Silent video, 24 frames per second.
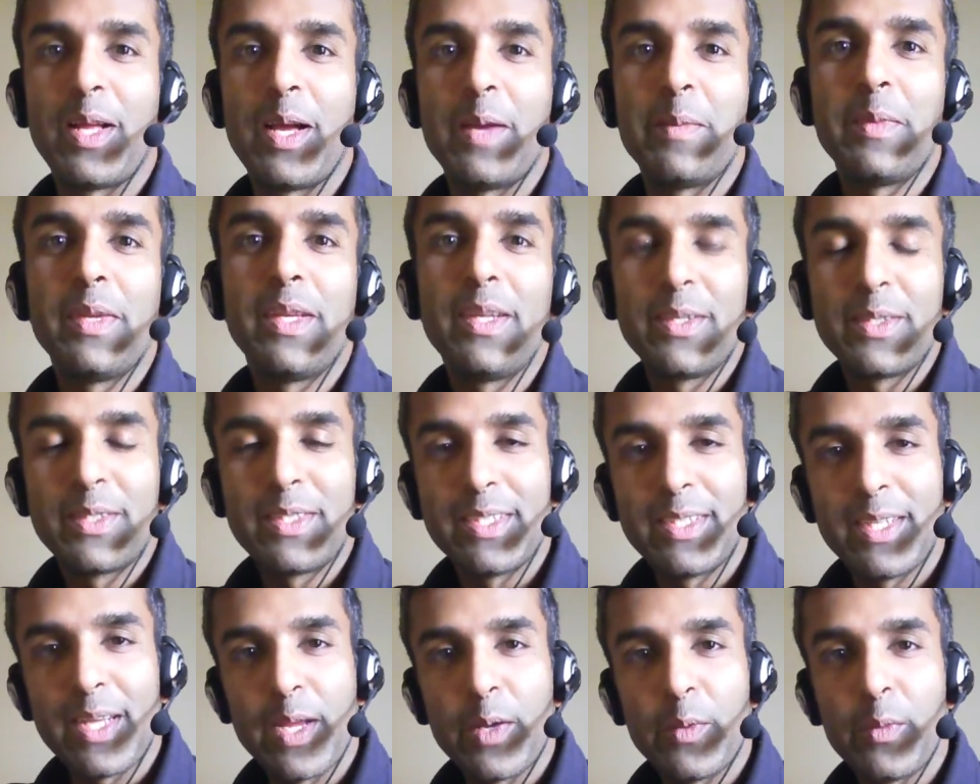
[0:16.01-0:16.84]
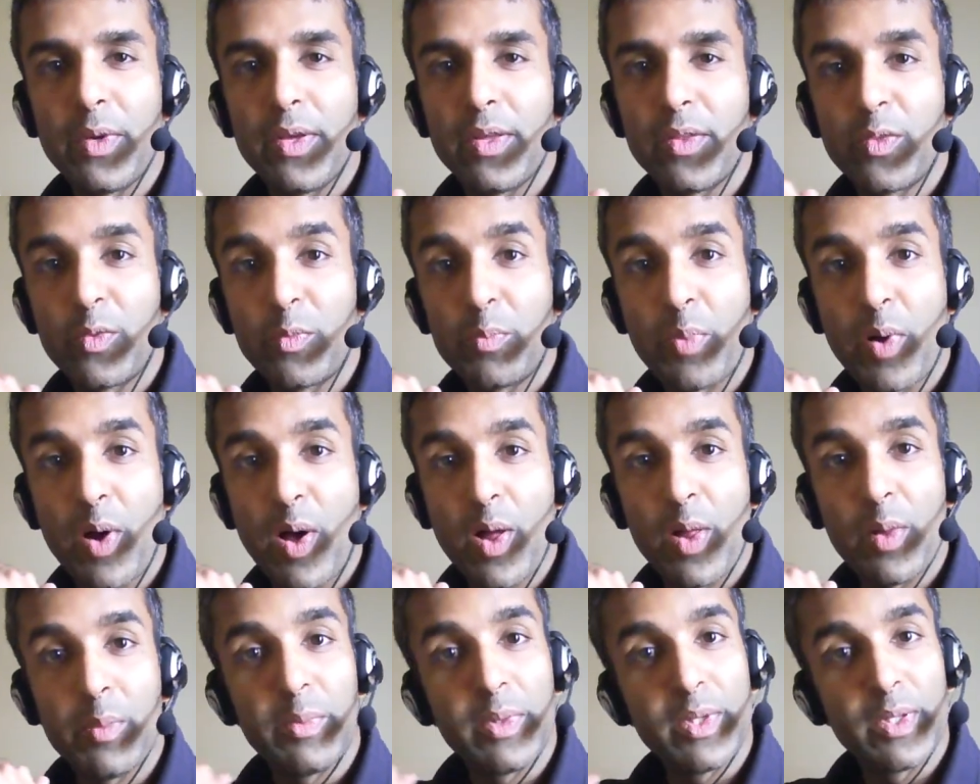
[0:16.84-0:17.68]
I'm here today with
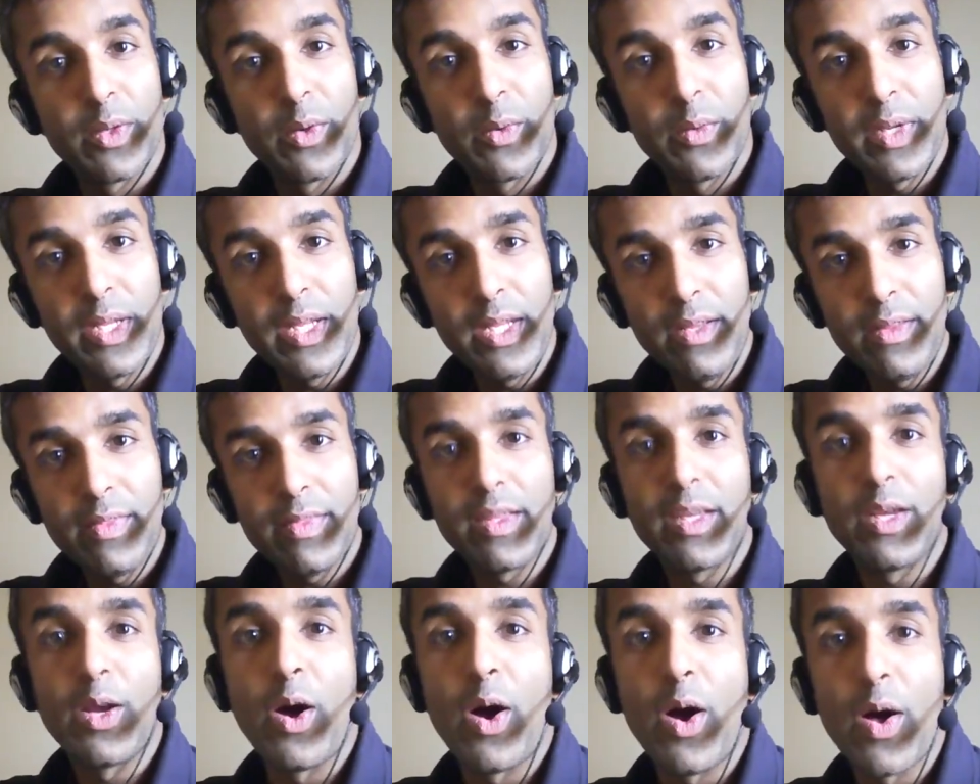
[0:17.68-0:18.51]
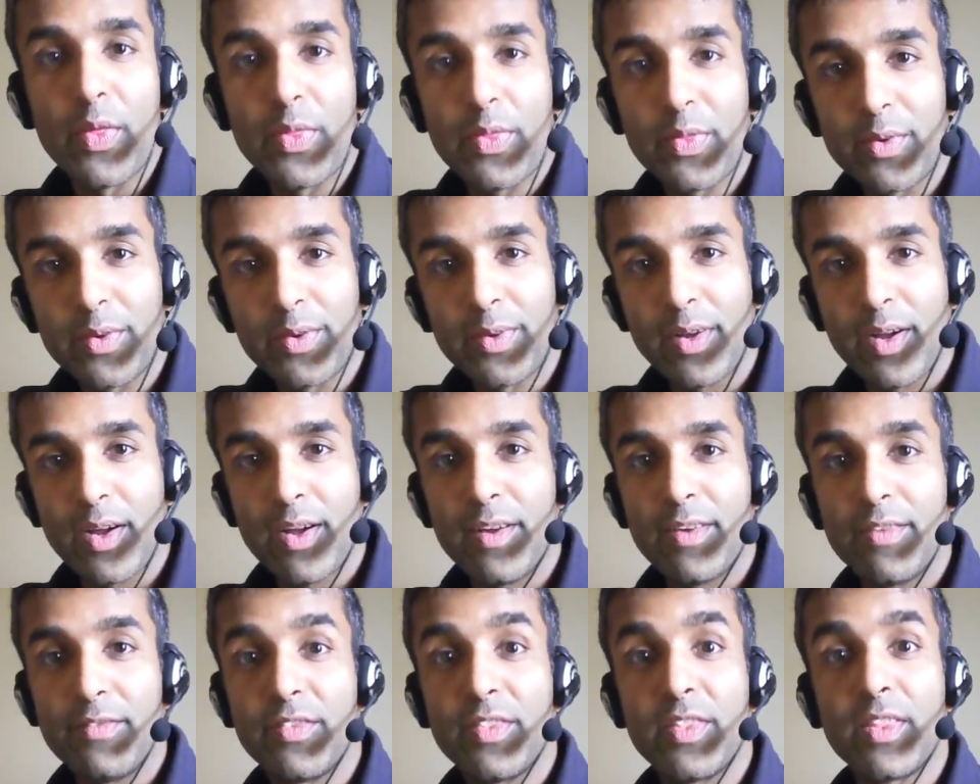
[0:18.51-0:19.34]
Paul Moloney, the author
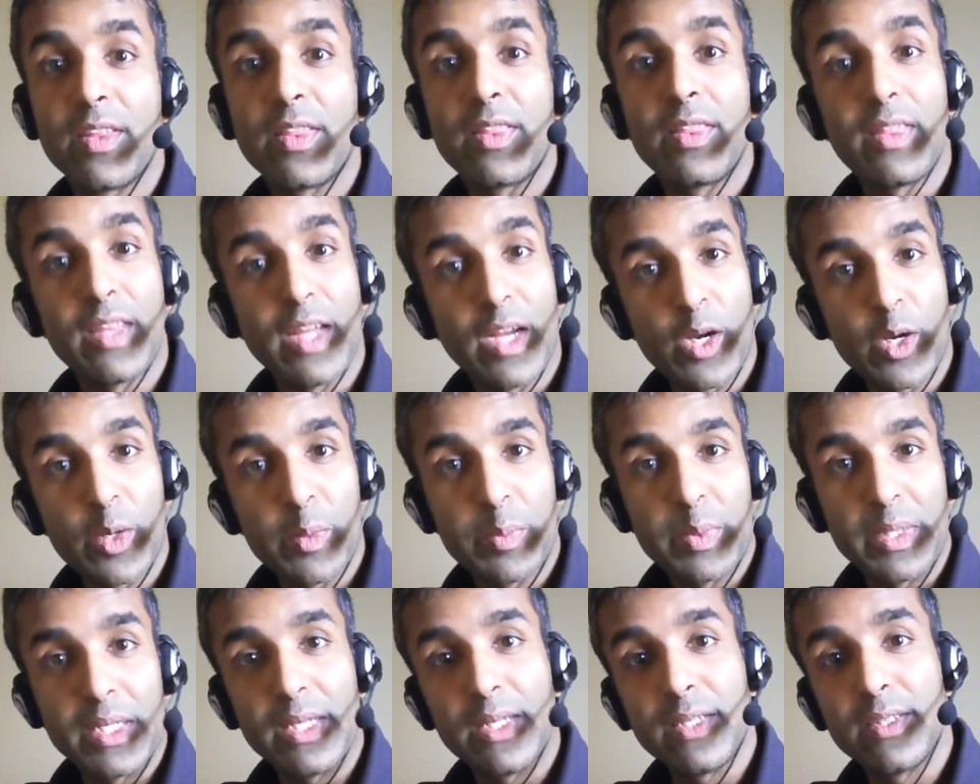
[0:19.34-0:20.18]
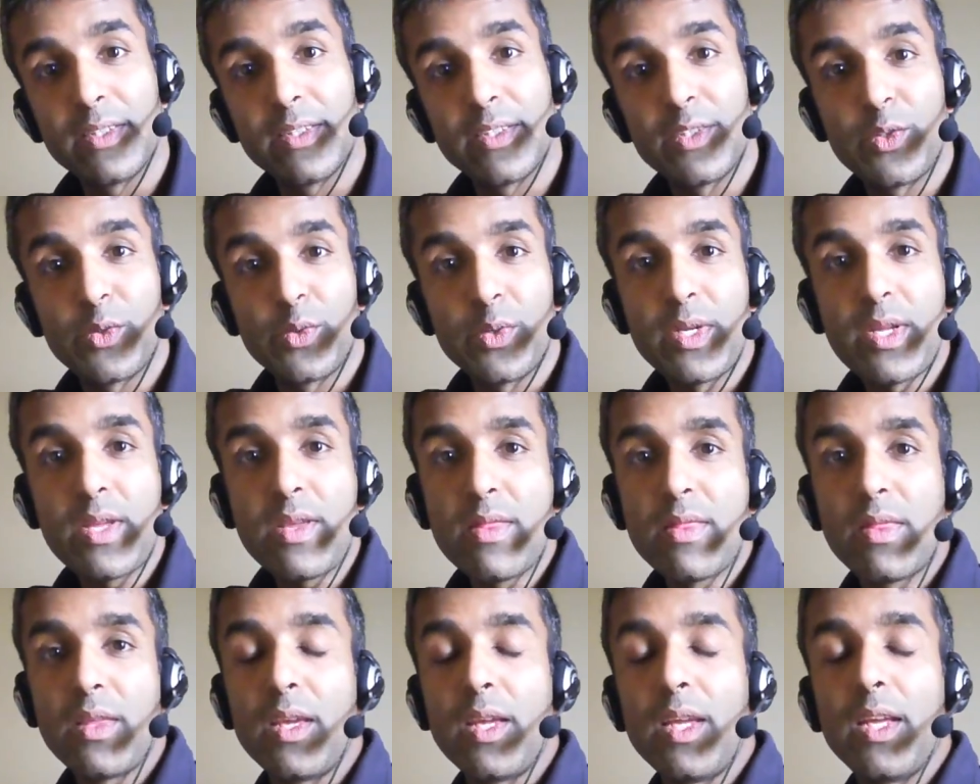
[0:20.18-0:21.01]
of The Therapy Industry
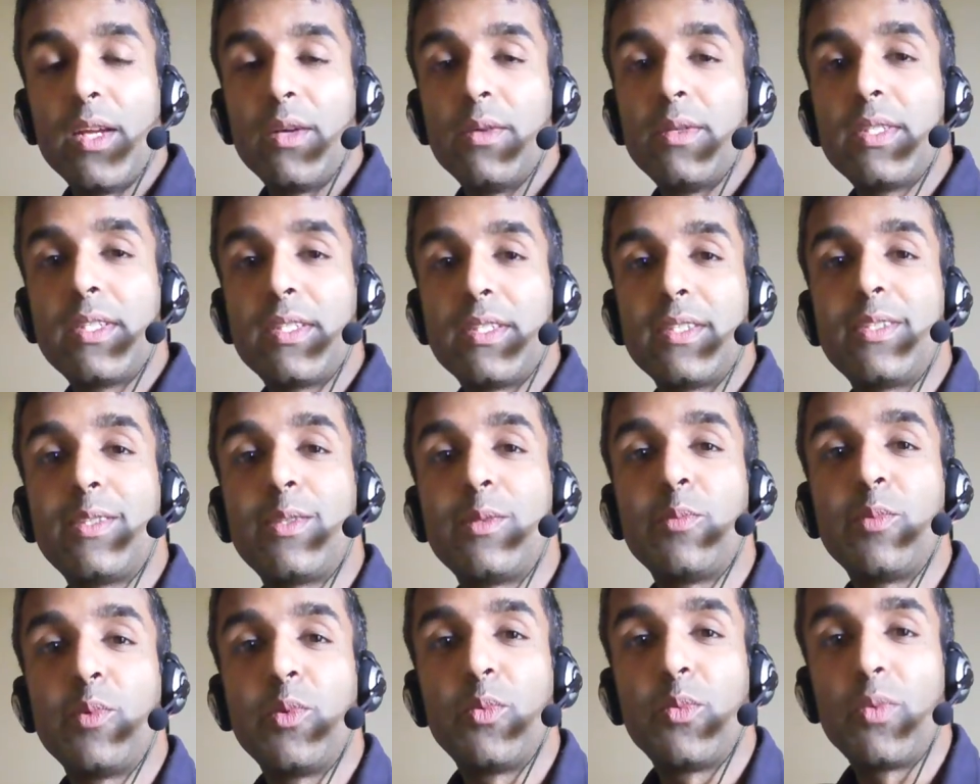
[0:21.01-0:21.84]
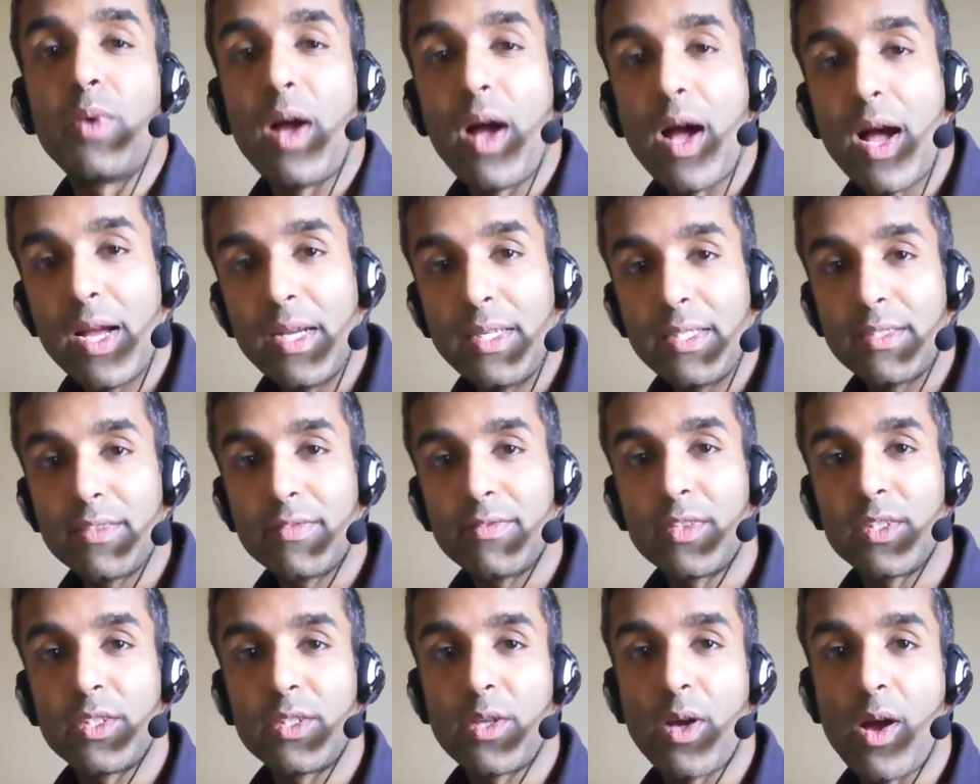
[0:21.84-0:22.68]
The Irresistible Rise
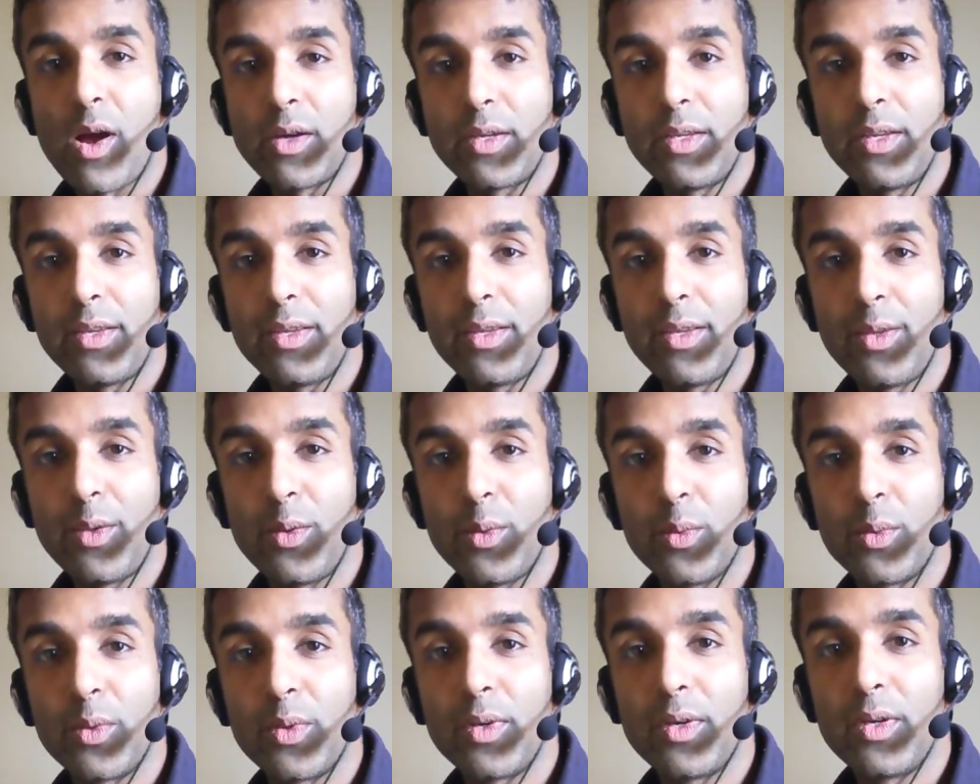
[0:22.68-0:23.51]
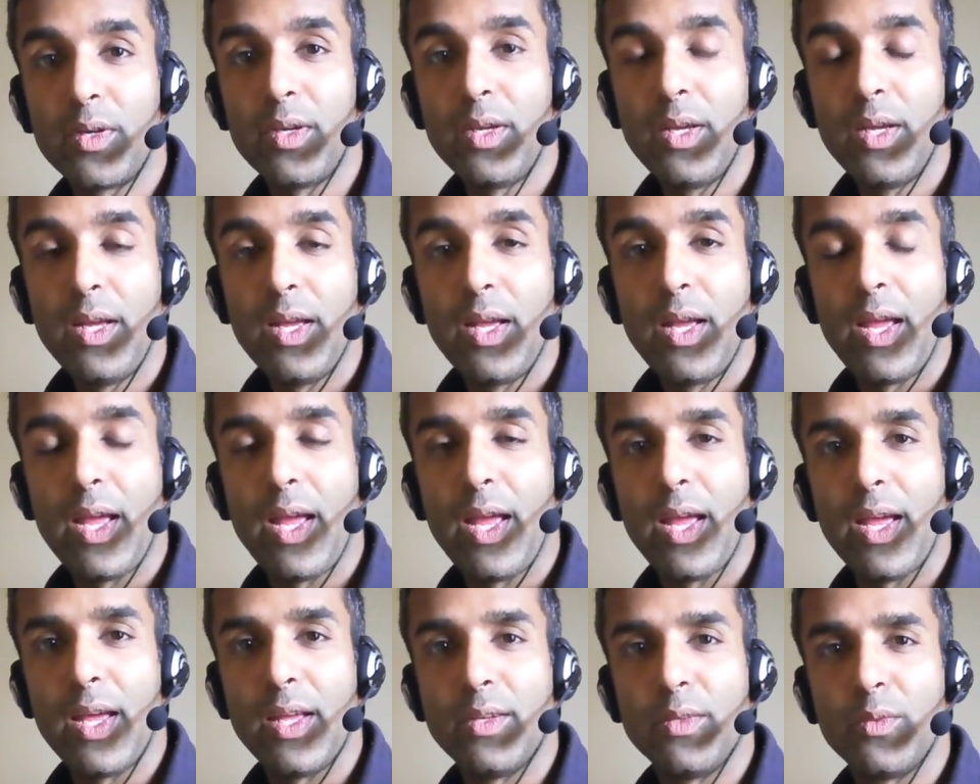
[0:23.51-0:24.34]
of the Talking Cure
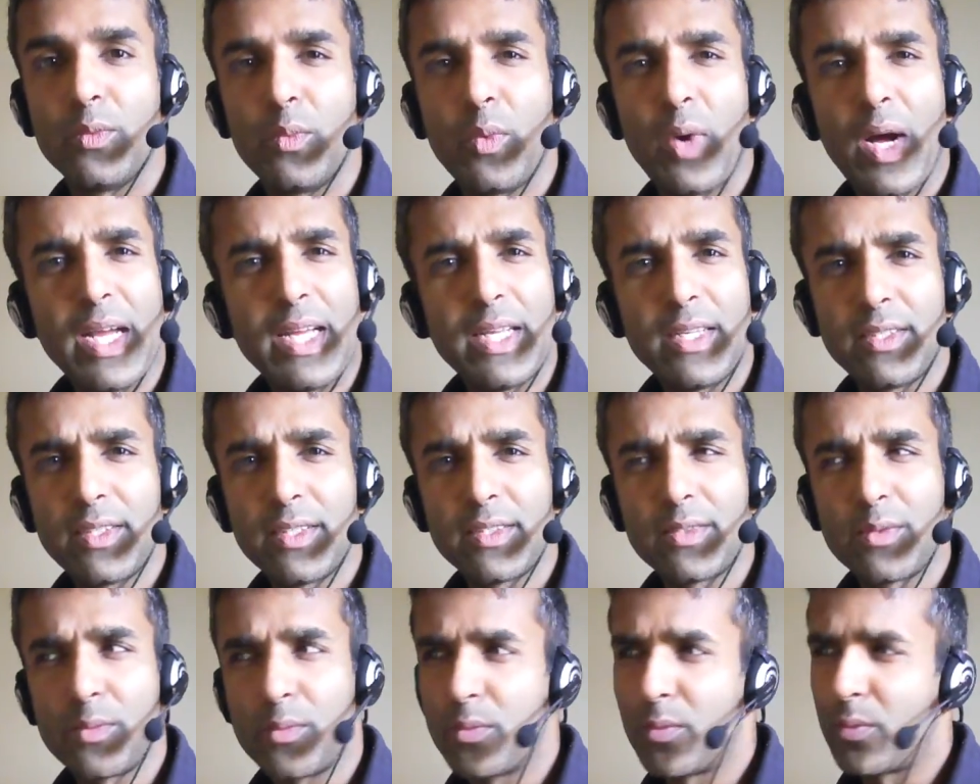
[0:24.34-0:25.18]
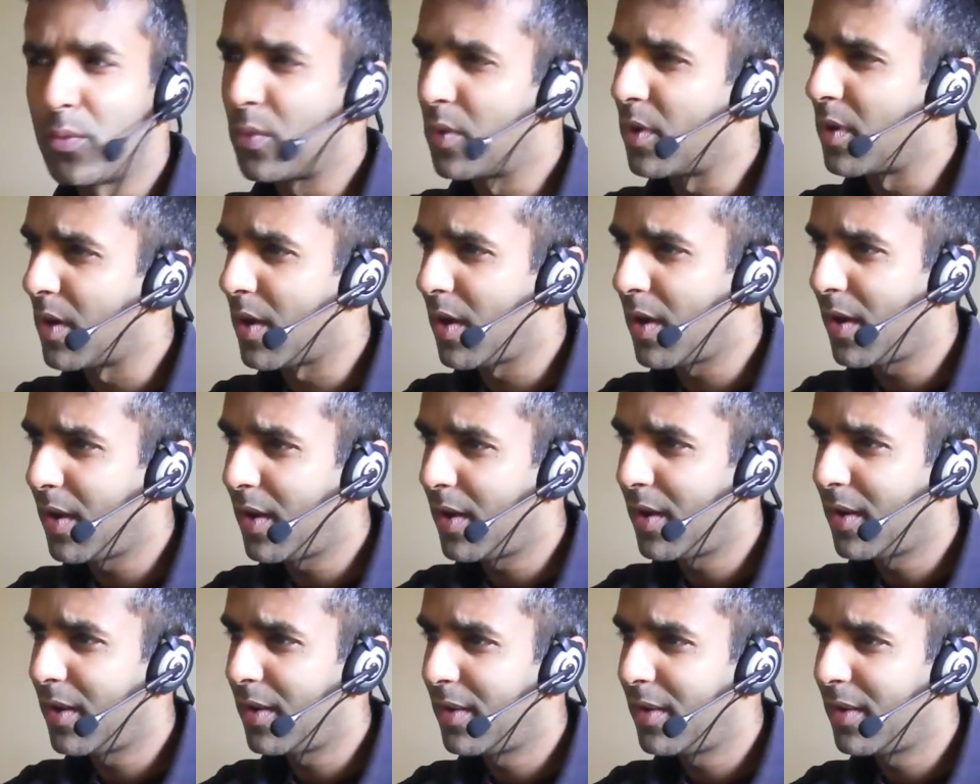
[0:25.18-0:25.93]
and Why It Doesn't Work.